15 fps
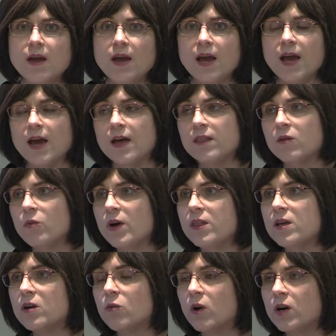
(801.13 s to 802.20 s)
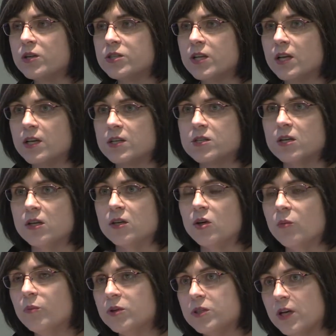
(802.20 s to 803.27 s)
And the way that it works is you'll
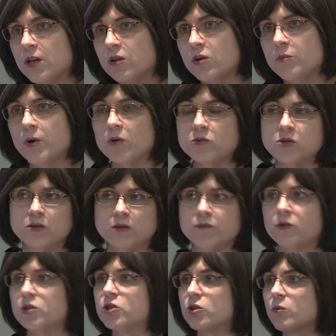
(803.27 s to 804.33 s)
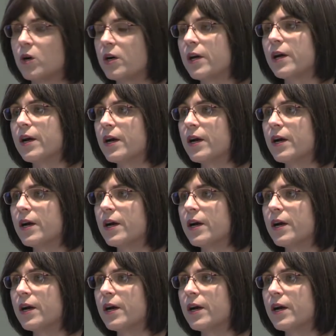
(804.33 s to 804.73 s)
put together a poster of what you're working